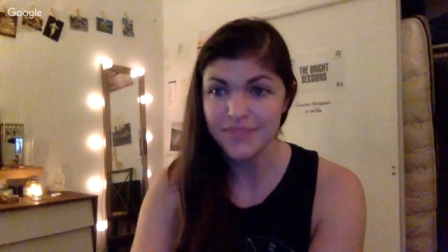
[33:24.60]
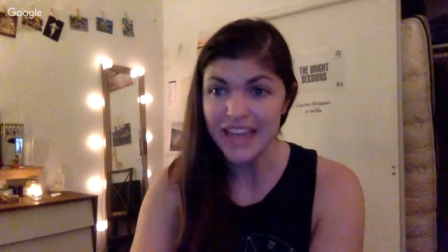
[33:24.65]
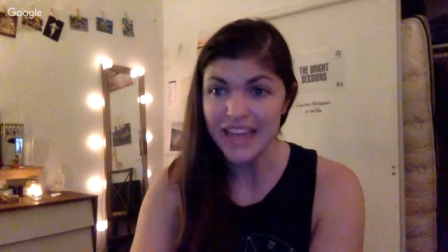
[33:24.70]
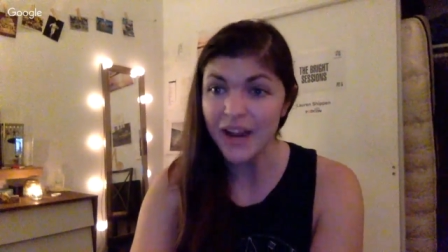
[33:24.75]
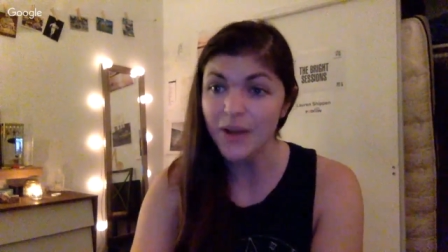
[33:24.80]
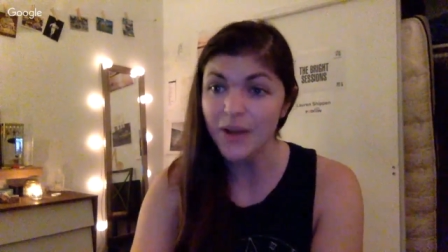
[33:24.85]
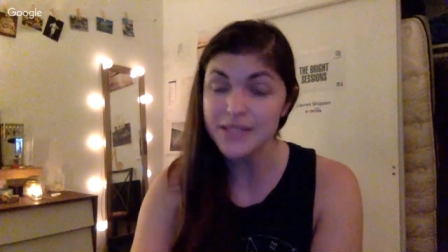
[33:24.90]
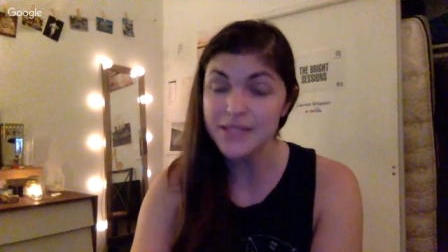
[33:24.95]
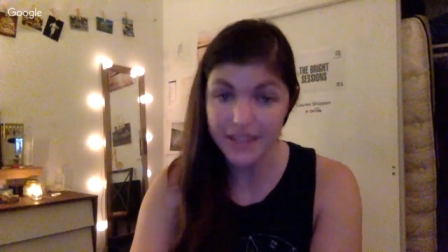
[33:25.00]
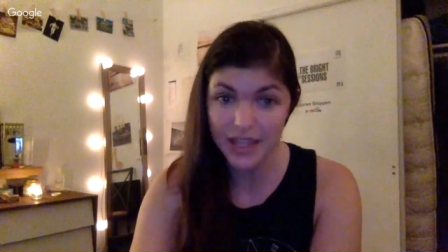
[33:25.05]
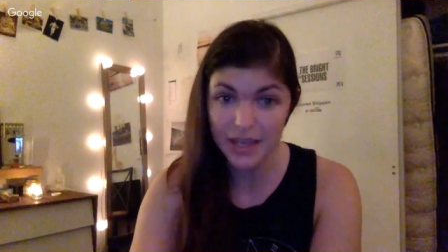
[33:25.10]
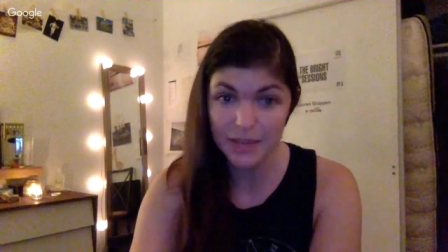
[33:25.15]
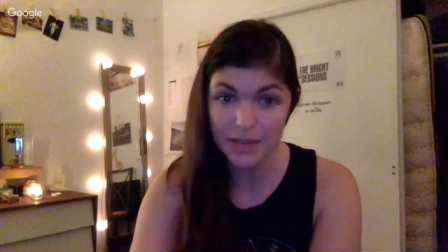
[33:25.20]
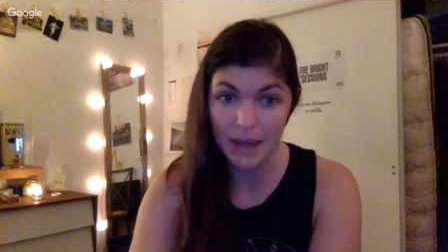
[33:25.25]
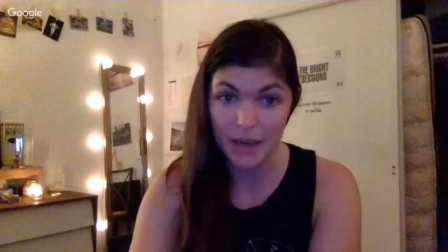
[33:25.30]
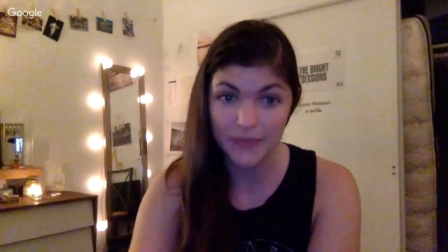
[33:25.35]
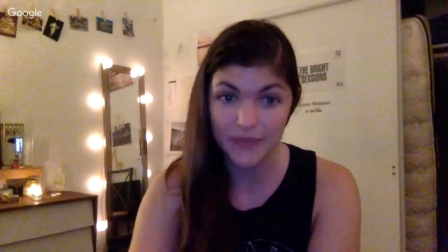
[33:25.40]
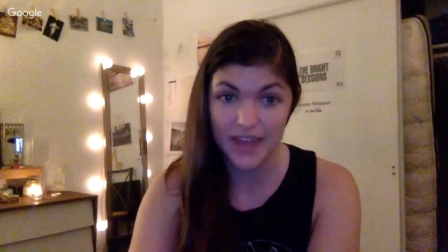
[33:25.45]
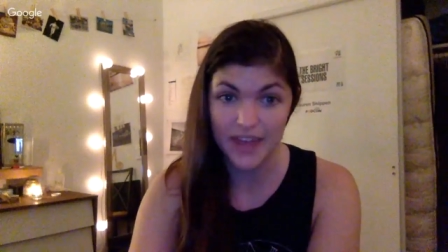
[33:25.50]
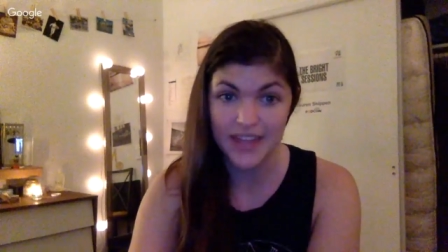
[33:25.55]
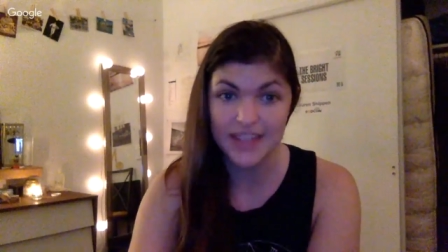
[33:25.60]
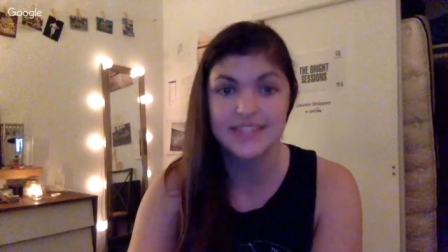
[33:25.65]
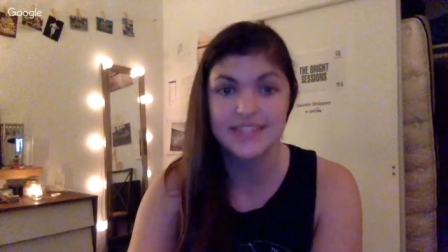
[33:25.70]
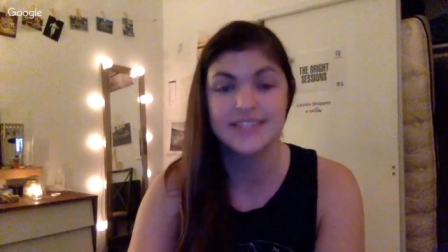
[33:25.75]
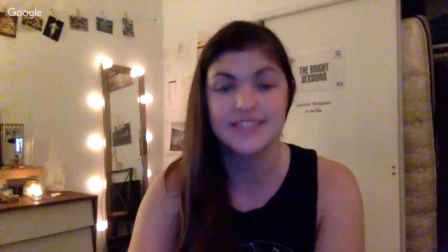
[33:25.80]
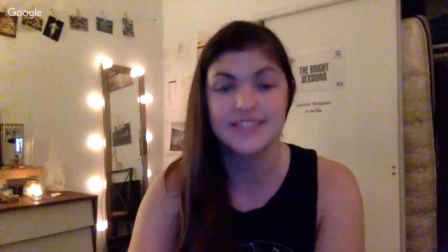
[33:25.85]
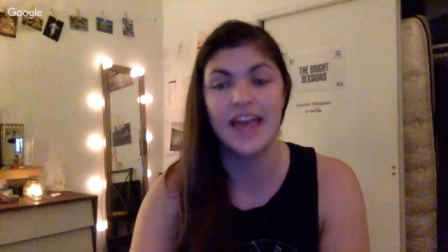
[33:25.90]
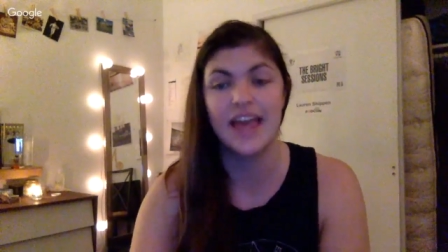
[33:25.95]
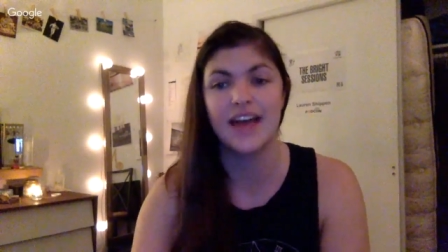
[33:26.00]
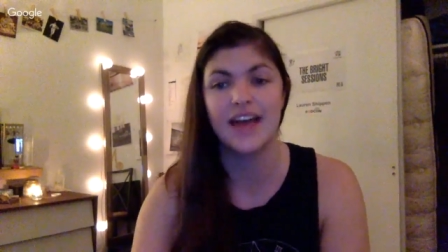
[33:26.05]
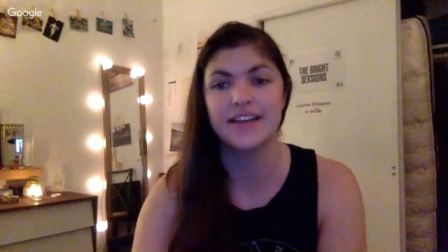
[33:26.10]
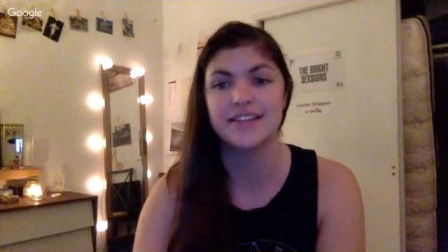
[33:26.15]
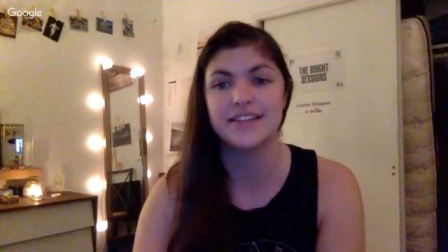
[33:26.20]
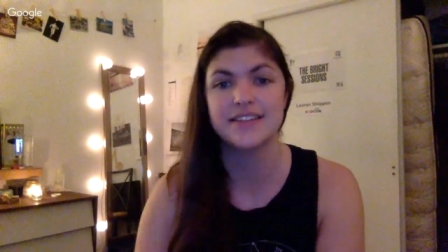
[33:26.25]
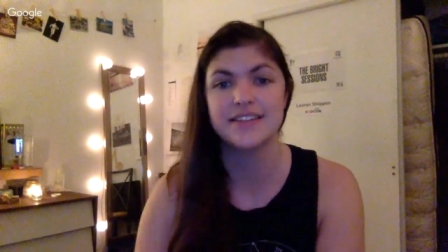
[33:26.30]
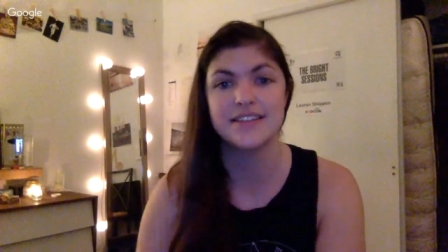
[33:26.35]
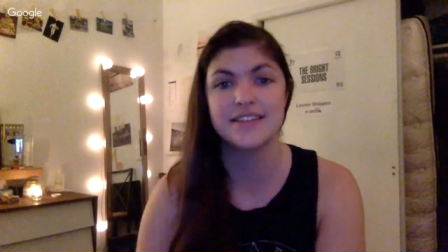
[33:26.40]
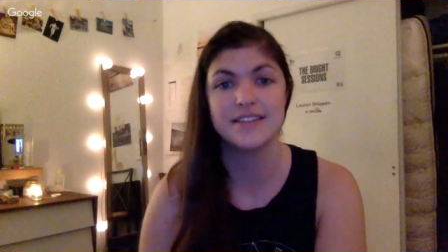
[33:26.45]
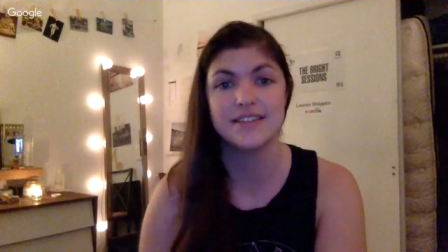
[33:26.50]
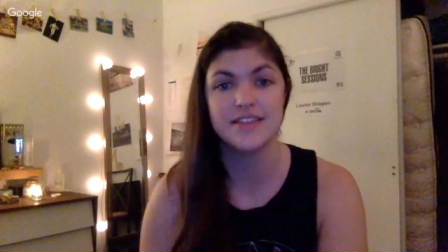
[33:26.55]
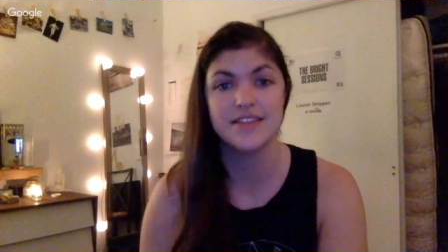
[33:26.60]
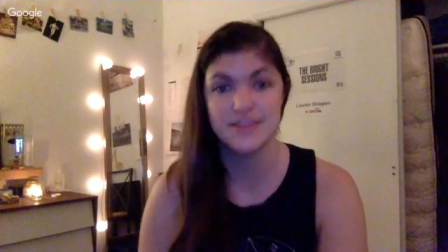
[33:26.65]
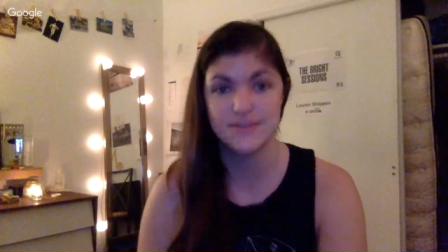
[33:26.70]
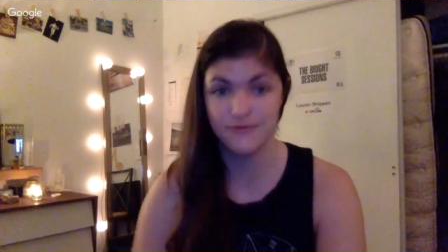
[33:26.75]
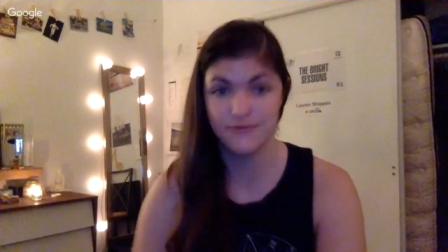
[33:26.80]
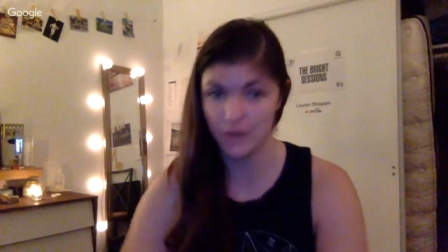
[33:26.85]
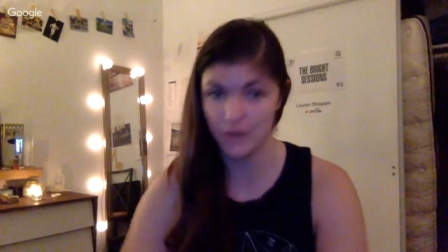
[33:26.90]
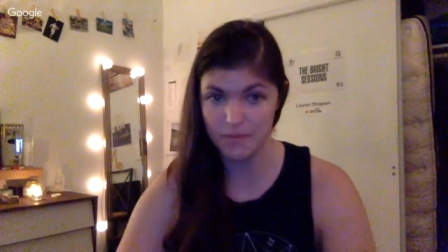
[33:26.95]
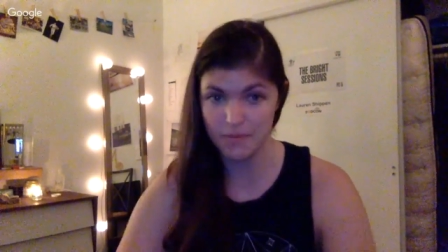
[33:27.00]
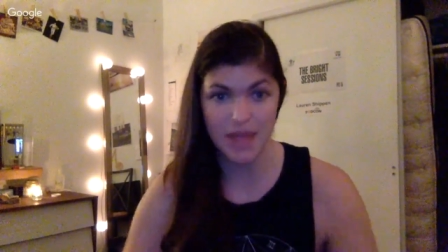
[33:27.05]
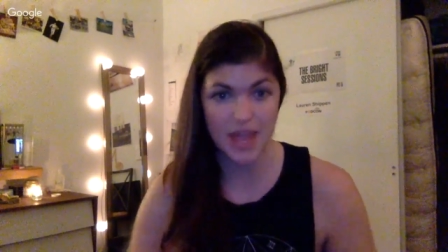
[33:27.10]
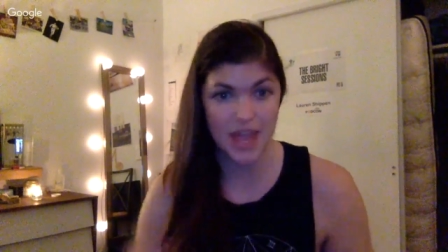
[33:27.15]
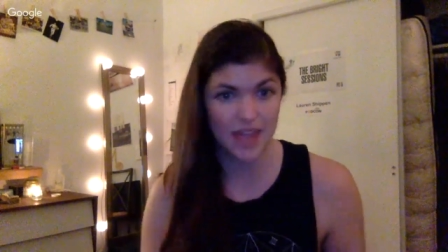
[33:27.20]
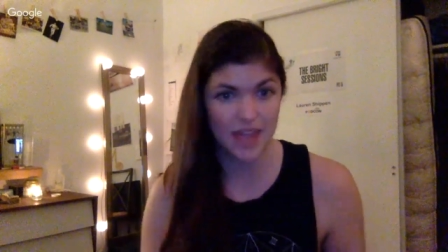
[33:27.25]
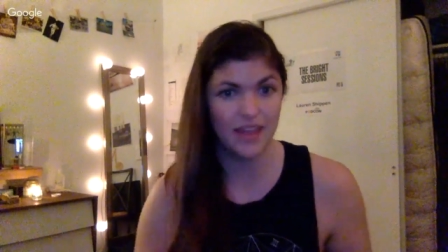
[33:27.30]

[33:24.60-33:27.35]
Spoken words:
And I was thinking about this, and for me,